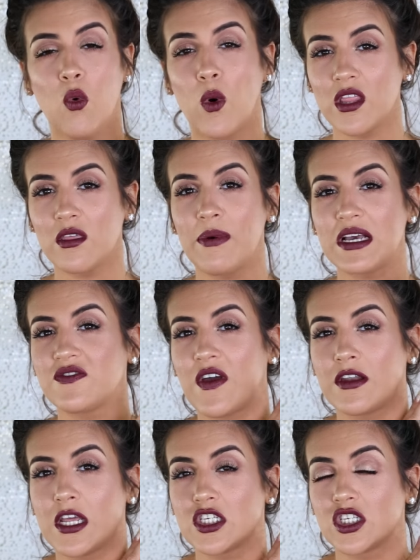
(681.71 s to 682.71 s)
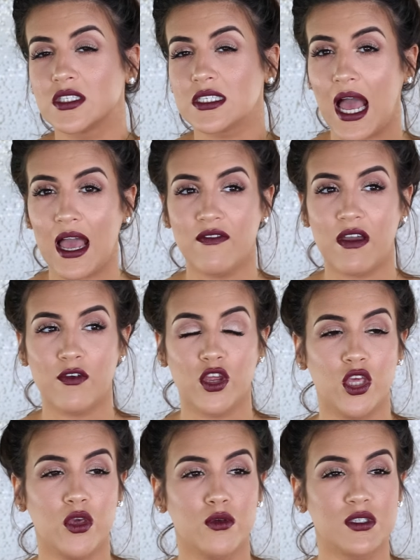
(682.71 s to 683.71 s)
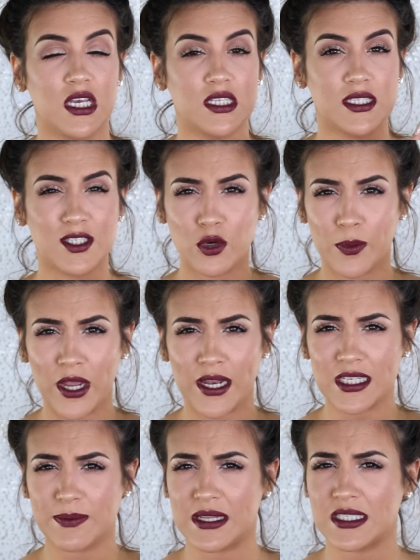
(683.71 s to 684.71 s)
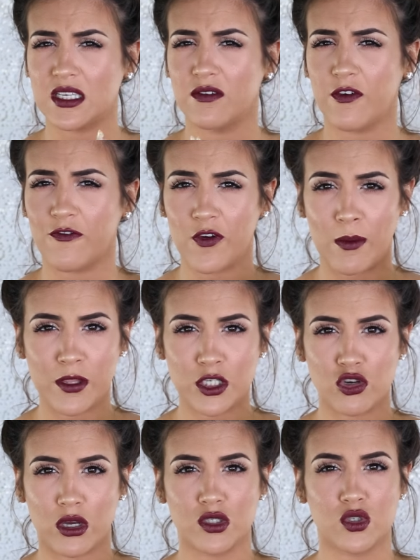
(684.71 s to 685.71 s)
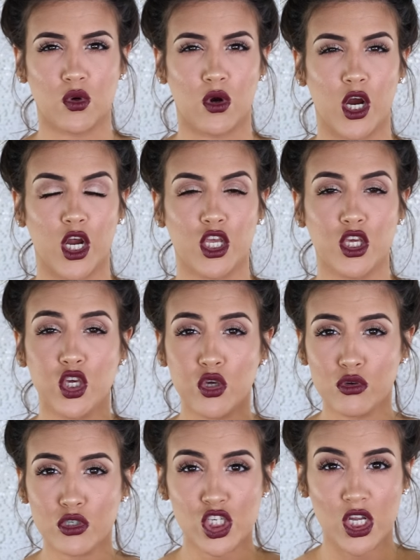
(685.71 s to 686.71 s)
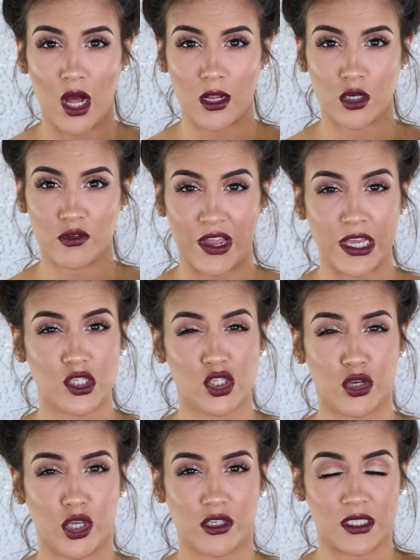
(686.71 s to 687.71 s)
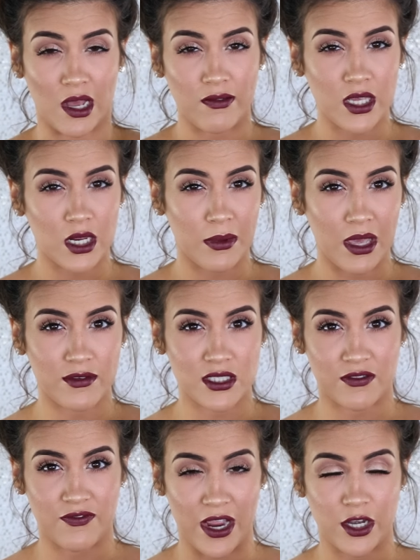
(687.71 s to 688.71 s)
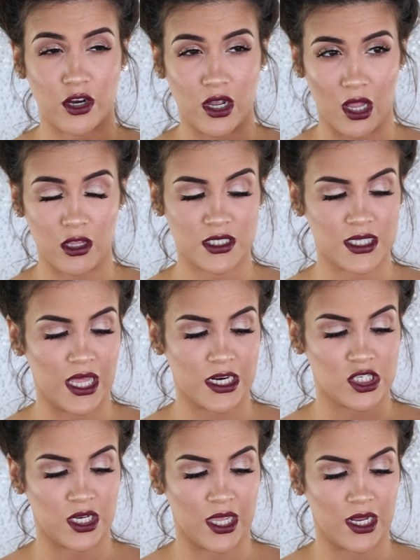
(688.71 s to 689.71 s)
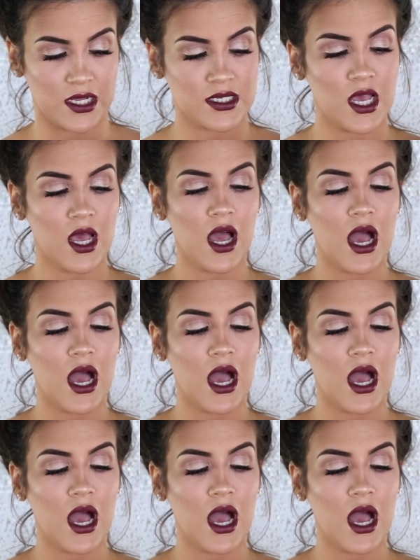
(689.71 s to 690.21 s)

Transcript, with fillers: One of the best foundations I've ever used. It's super inexpensive from the drugstore, huge color range, so you're definitely gonna be able to find your color selection in it.